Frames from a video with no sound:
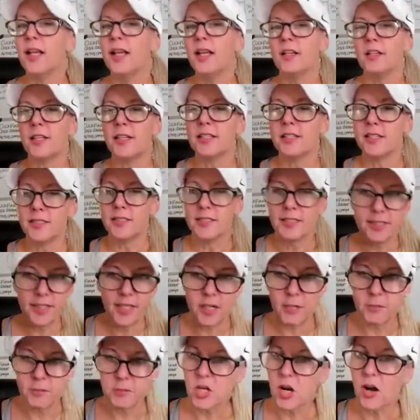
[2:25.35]
and it's
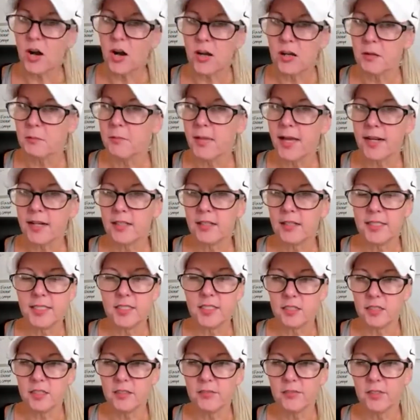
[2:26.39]
set up to automatically
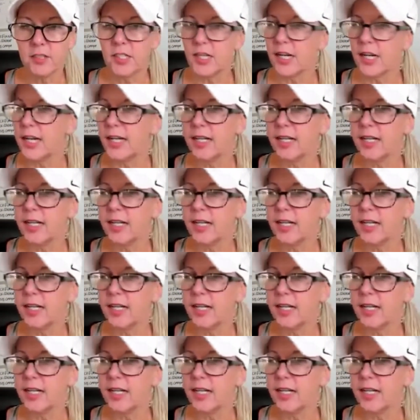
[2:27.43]
deliver